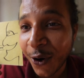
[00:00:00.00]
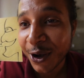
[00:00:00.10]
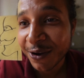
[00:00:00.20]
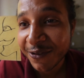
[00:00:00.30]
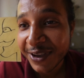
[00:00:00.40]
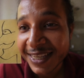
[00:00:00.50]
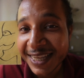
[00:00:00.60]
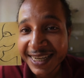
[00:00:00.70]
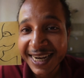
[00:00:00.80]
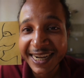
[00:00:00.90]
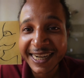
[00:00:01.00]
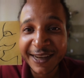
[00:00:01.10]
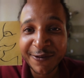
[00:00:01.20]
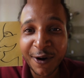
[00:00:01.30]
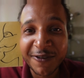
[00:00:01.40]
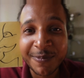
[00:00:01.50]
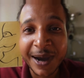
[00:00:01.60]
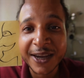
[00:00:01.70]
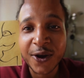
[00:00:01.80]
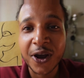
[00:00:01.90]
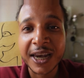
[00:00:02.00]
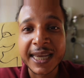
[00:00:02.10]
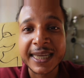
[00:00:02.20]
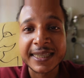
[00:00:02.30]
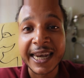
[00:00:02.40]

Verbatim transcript: always attentive of my calling,